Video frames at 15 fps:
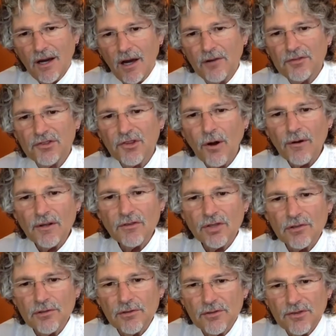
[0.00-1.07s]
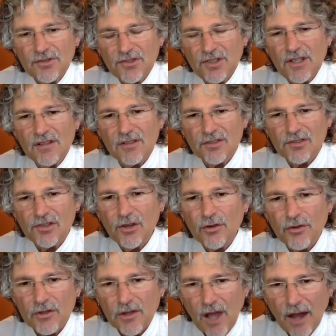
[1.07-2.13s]
of starting to see the
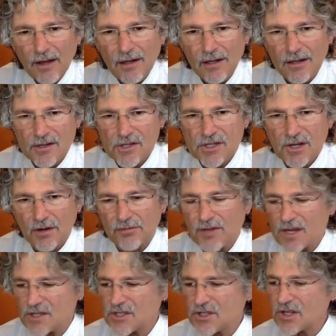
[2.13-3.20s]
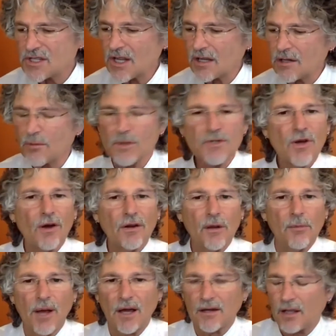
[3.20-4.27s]
silver linings of this, just like you were
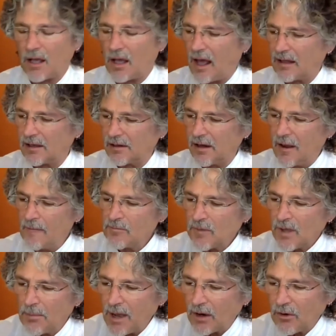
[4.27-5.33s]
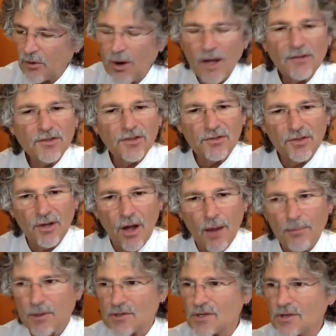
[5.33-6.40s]
talking about, Alec, about crisis and
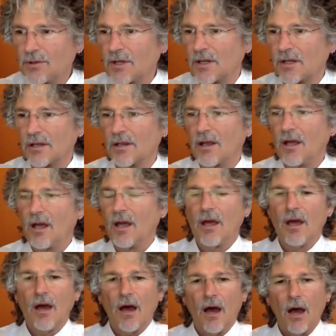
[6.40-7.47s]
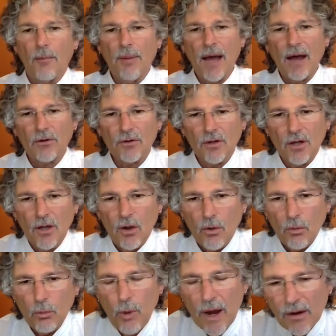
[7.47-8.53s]
opportunity, about
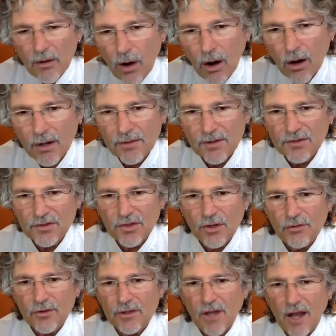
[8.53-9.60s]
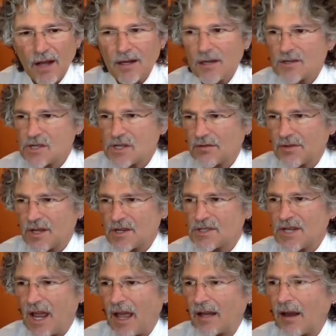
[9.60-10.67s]
where are the silver linings of
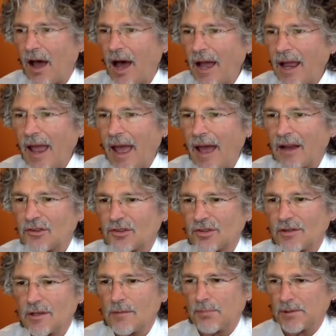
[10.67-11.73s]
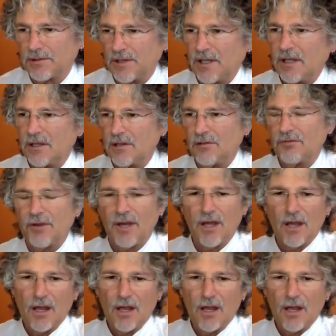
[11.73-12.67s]
this. And I actually believe